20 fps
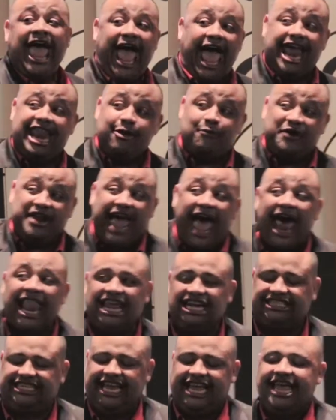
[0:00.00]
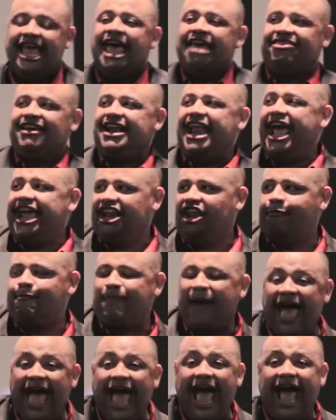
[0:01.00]
And in reality, the negative
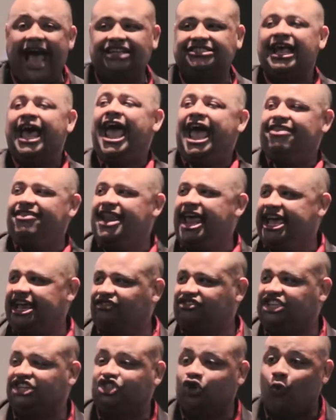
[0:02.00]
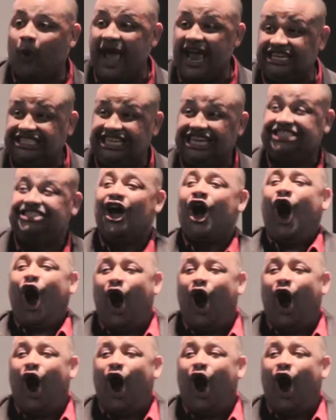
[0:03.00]
past and the negative situations